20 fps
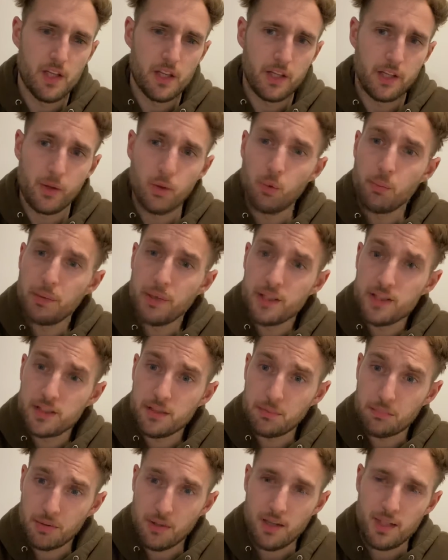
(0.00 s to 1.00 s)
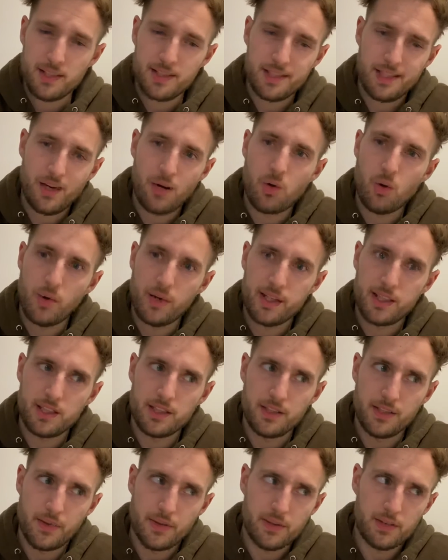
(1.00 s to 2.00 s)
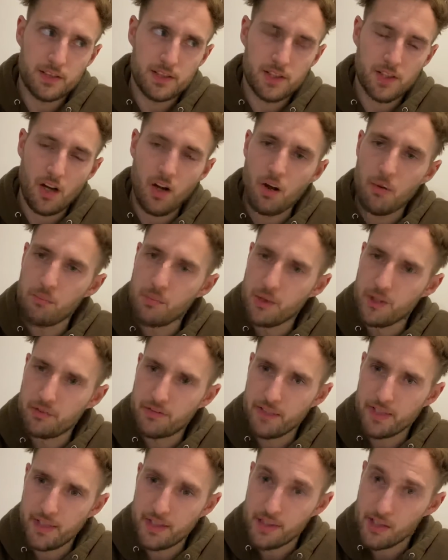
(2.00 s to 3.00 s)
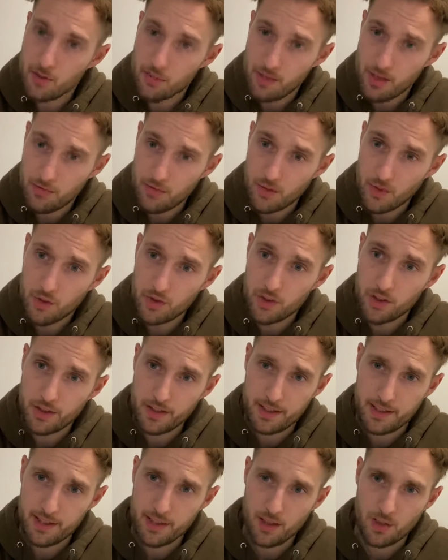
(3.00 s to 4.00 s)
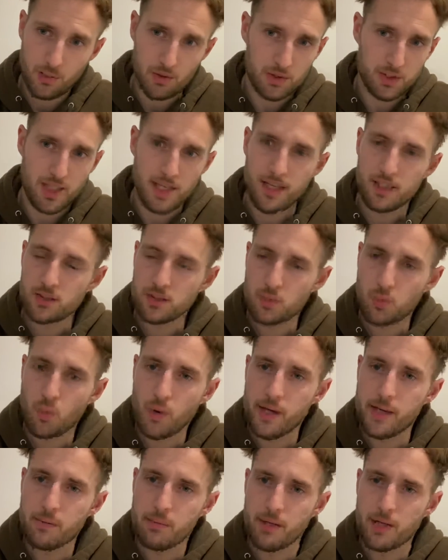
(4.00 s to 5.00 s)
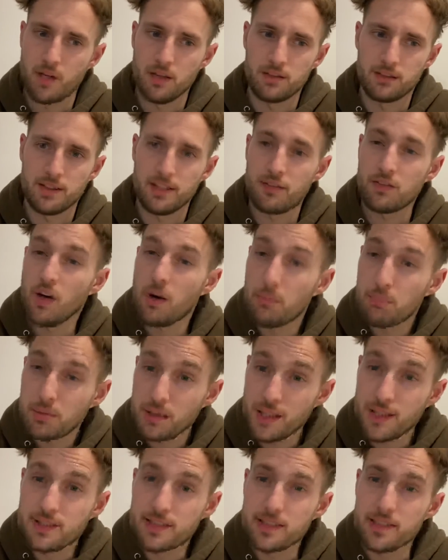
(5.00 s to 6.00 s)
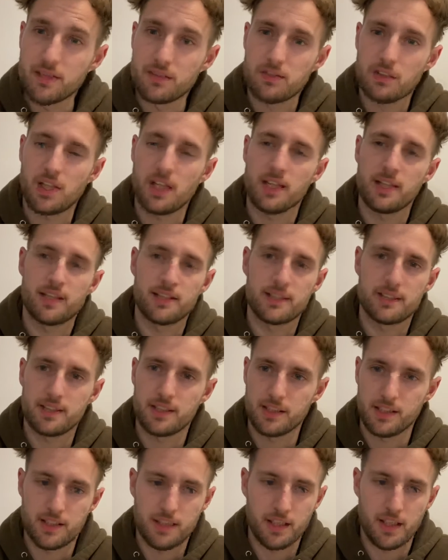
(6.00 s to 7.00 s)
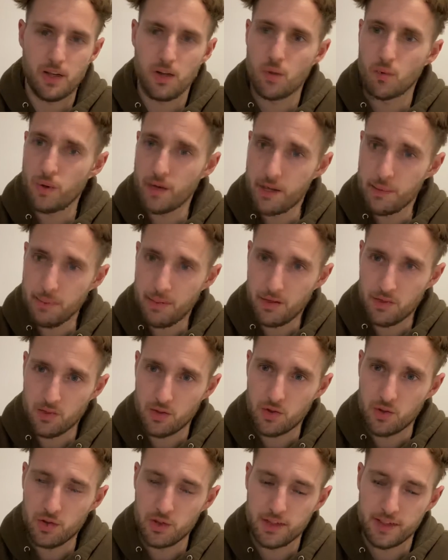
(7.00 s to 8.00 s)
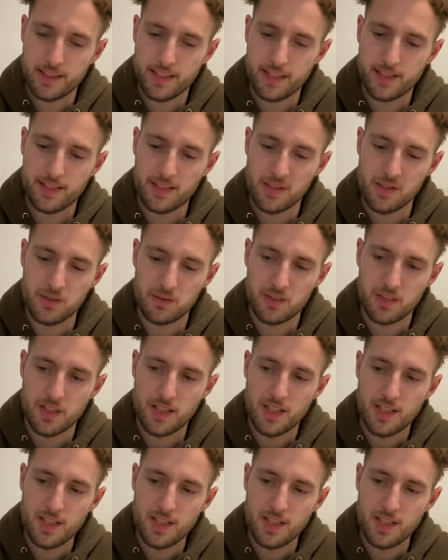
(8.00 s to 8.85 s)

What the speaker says: You will be surprised how quickly you can start moving in and around 100 kilos and way beyond. I've got plenty of clients that can go way beyond 100 kilos.